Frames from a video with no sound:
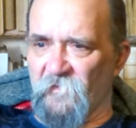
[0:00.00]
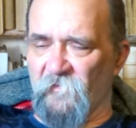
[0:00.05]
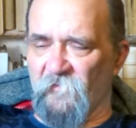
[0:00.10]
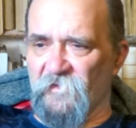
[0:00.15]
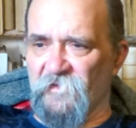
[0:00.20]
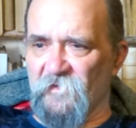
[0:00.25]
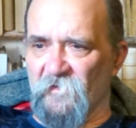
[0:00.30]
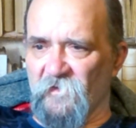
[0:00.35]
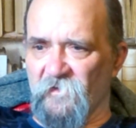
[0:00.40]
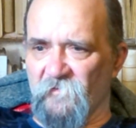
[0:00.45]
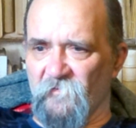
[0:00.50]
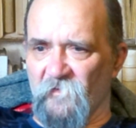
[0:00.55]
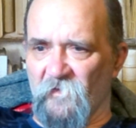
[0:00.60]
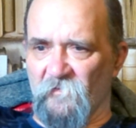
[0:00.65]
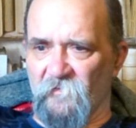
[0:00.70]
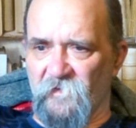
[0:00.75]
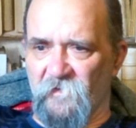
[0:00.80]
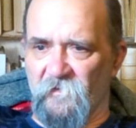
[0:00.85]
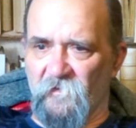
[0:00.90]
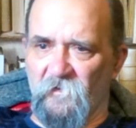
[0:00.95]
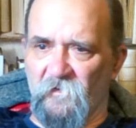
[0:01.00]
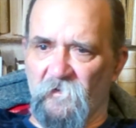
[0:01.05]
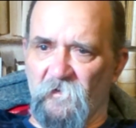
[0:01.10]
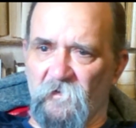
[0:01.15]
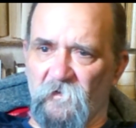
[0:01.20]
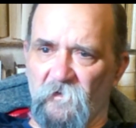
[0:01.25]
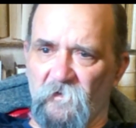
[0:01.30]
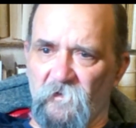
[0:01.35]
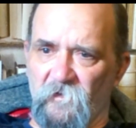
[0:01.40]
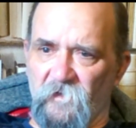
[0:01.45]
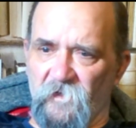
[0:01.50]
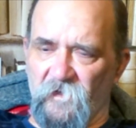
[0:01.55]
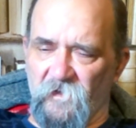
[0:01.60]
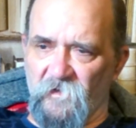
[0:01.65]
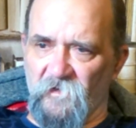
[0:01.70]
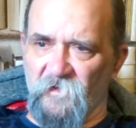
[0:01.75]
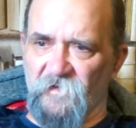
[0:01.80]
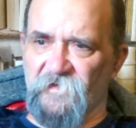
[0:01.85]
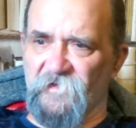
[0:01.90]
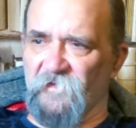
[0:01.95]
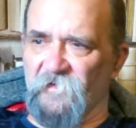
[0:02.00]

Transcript: week we talked about English